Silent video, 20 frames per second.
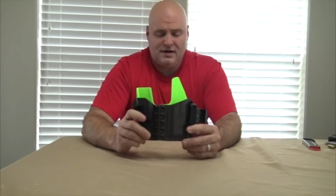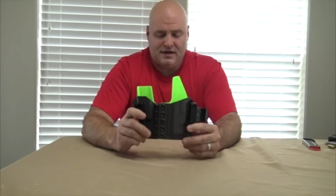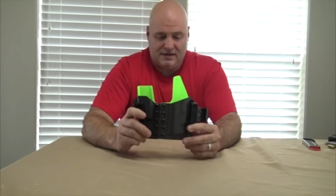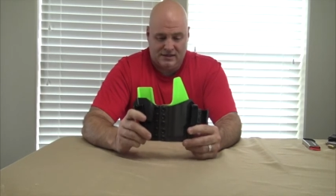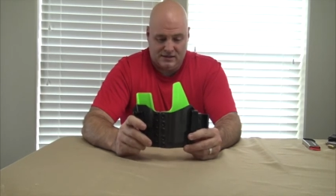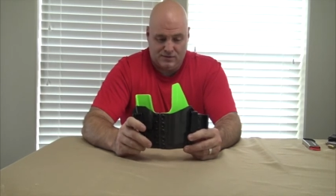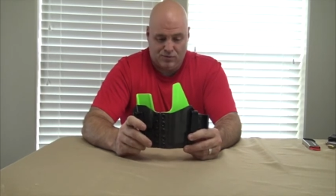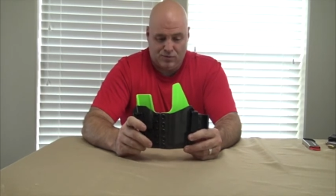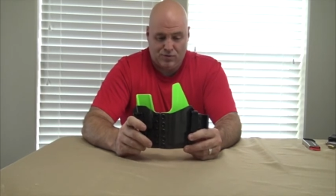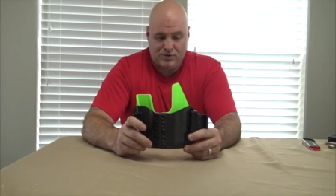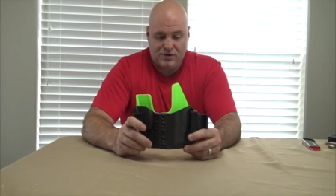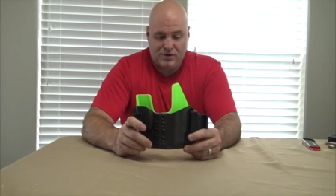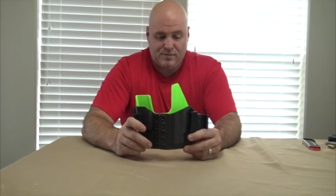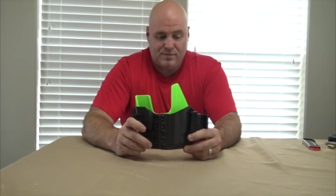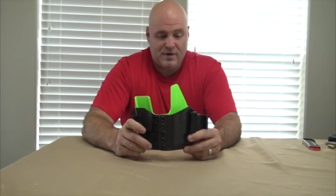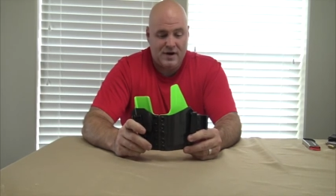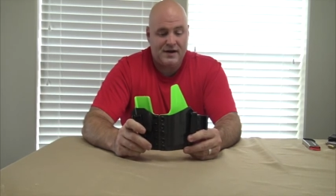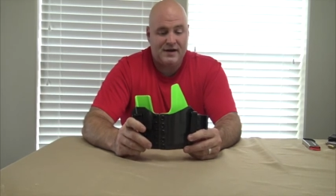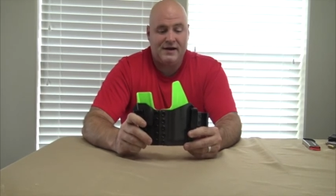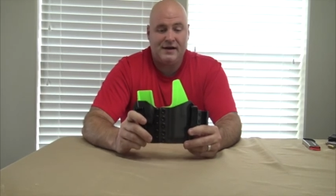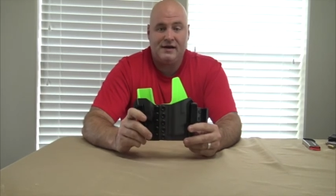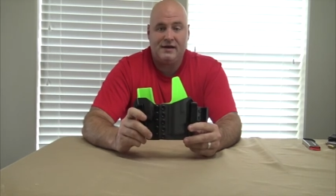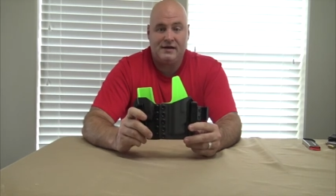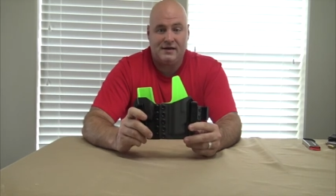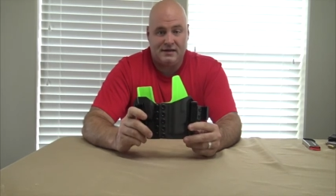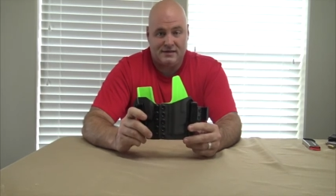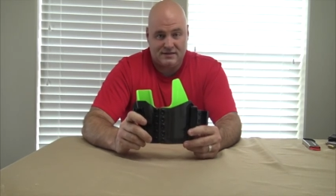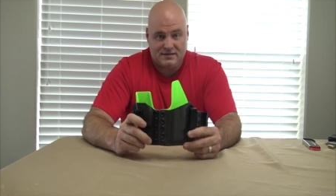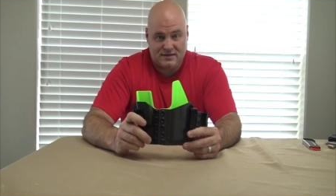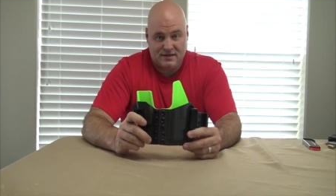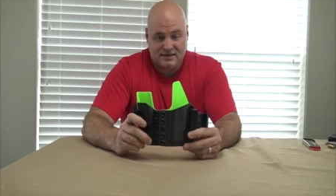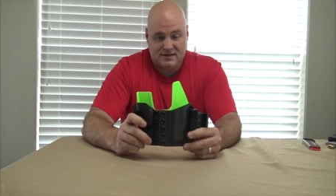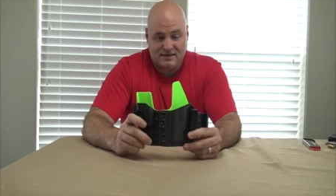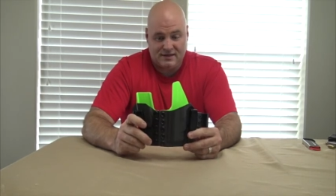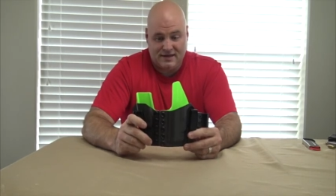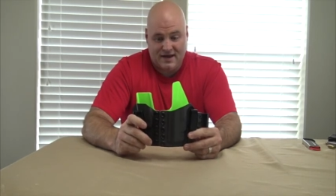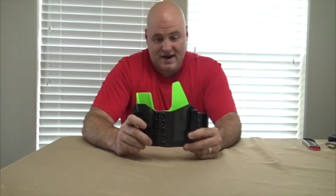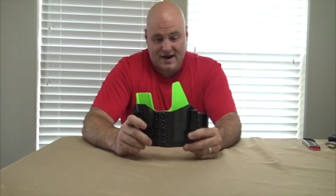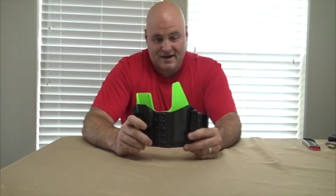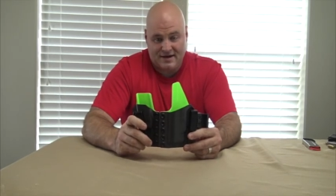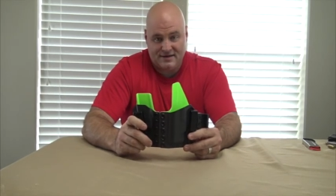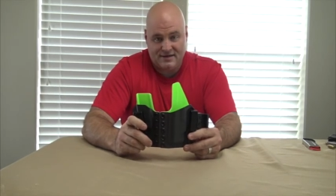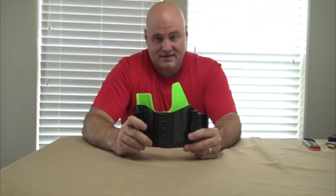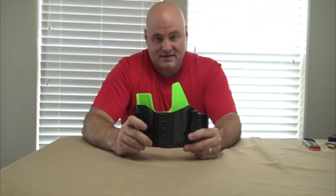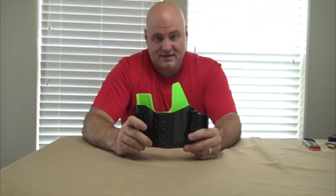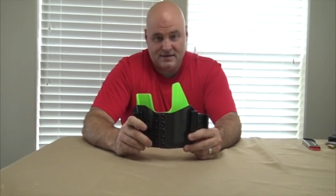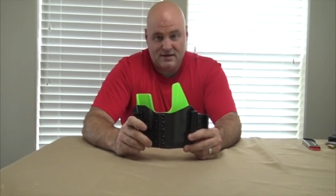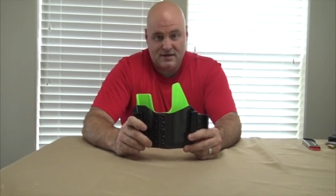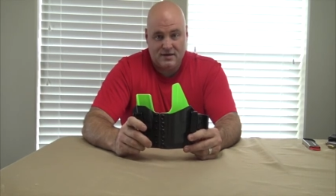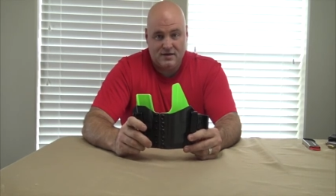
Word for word: It's worth the money. It's gonna last.